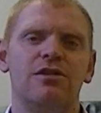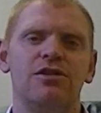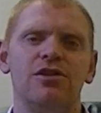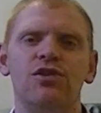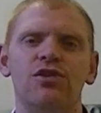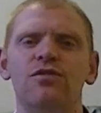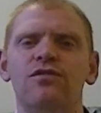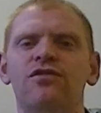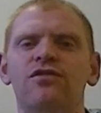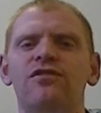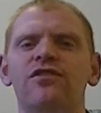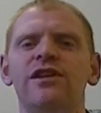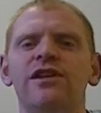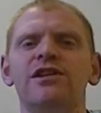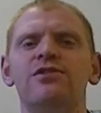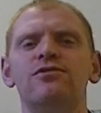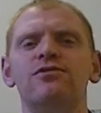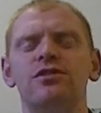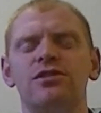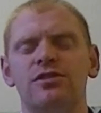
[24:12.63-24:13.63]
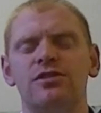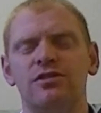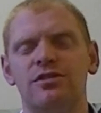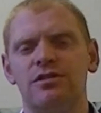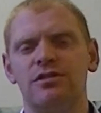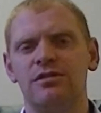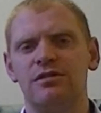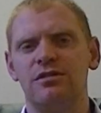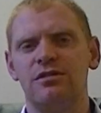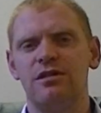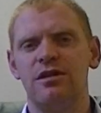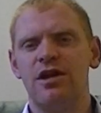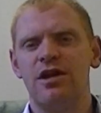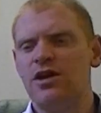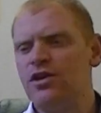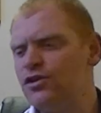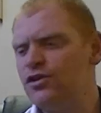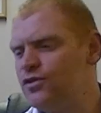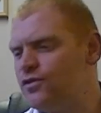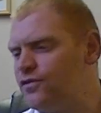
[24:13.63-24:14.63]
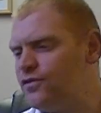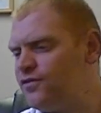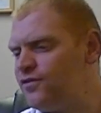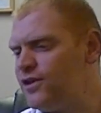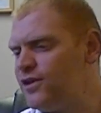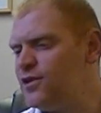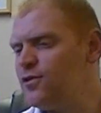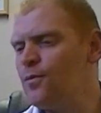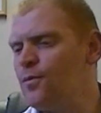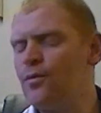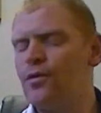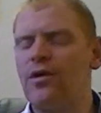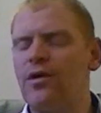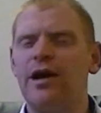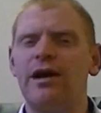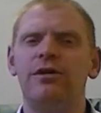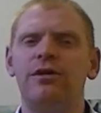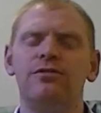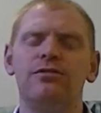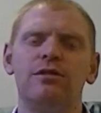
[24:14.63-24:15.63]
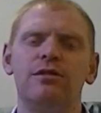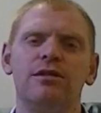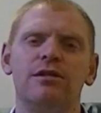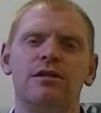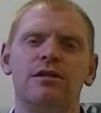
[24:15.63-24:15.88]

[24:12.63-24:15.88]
you feel good. You feel proud.